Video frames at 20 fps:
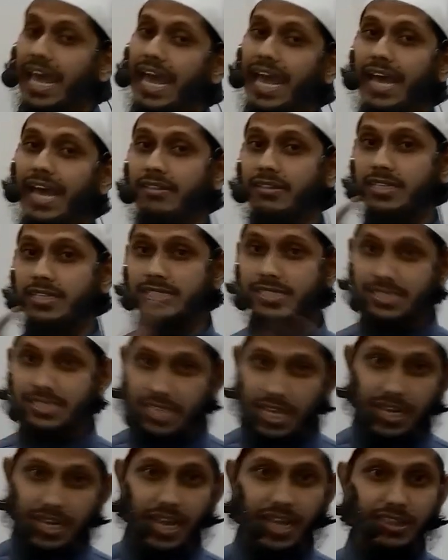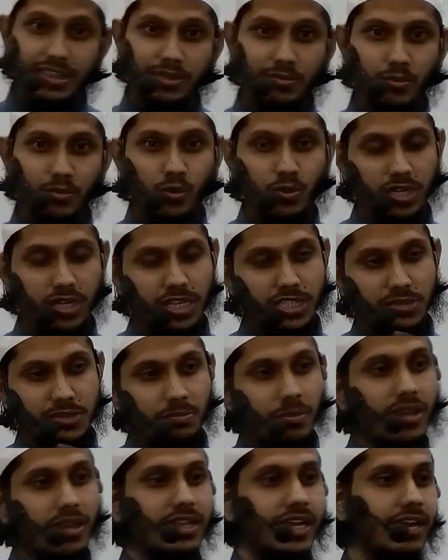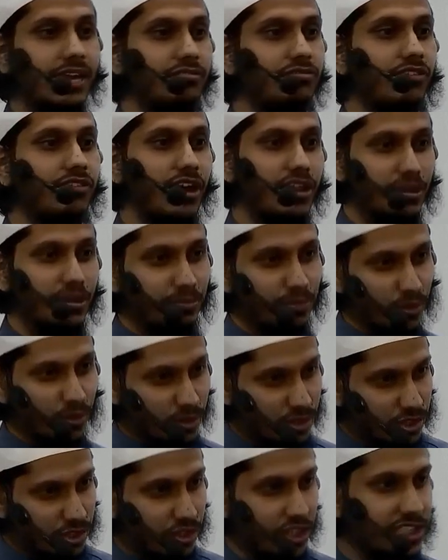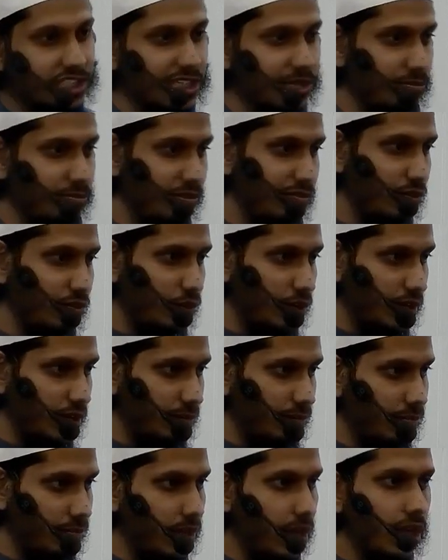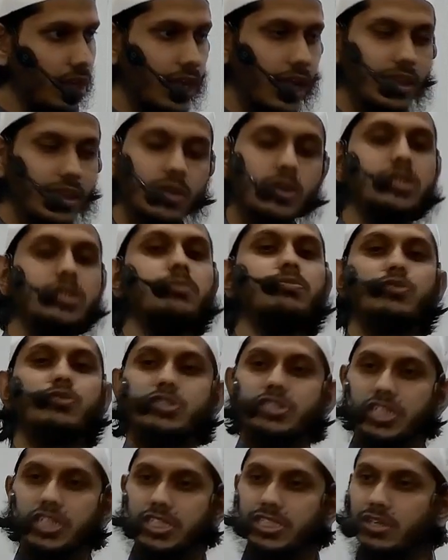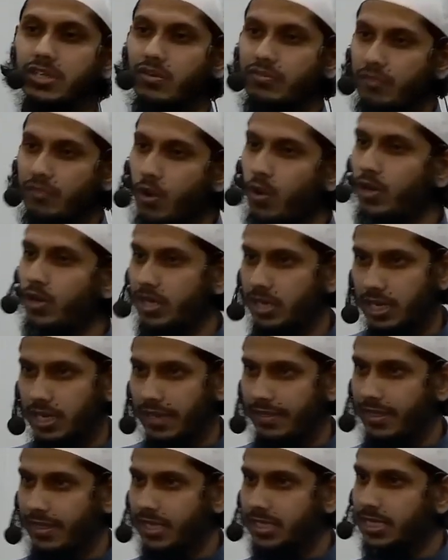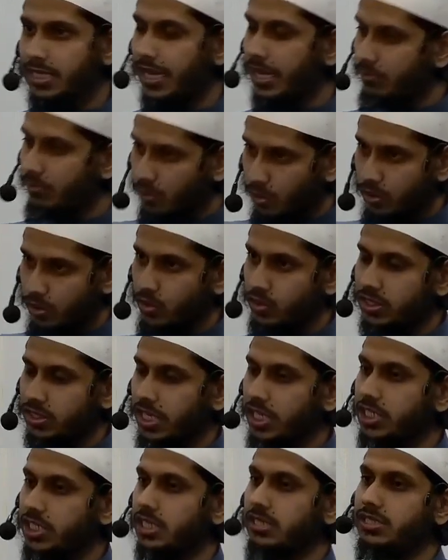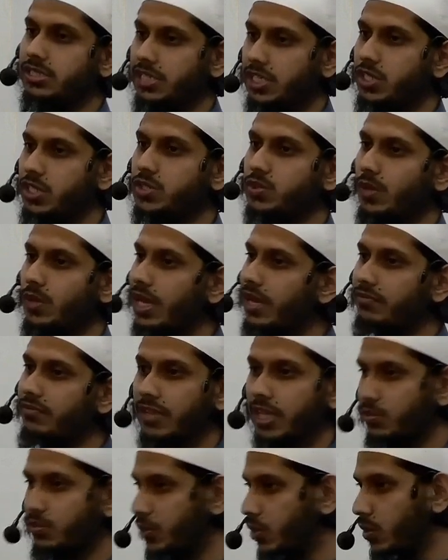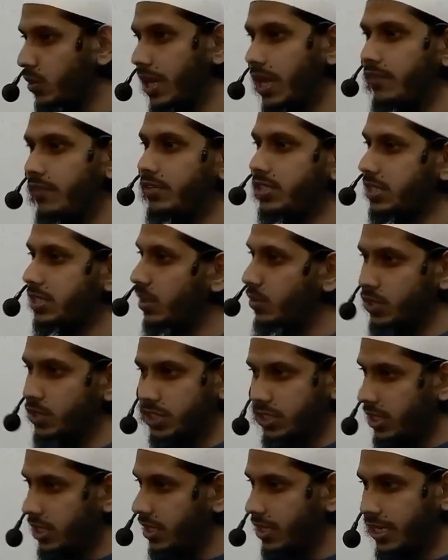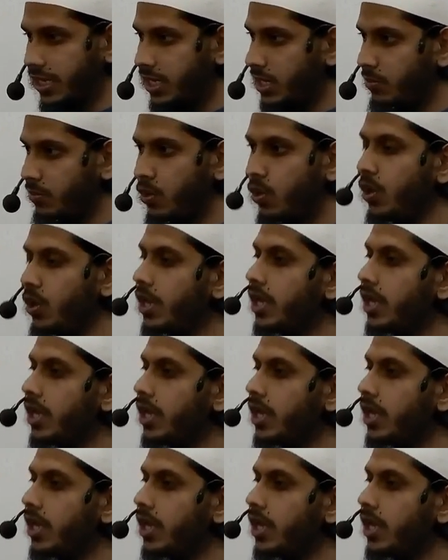And the sun and the moon, his mother and father, prostrated before him. Now that was a prostration of honor at that time, or those nations, they used to have that. We don't have it in our Sharia anymore.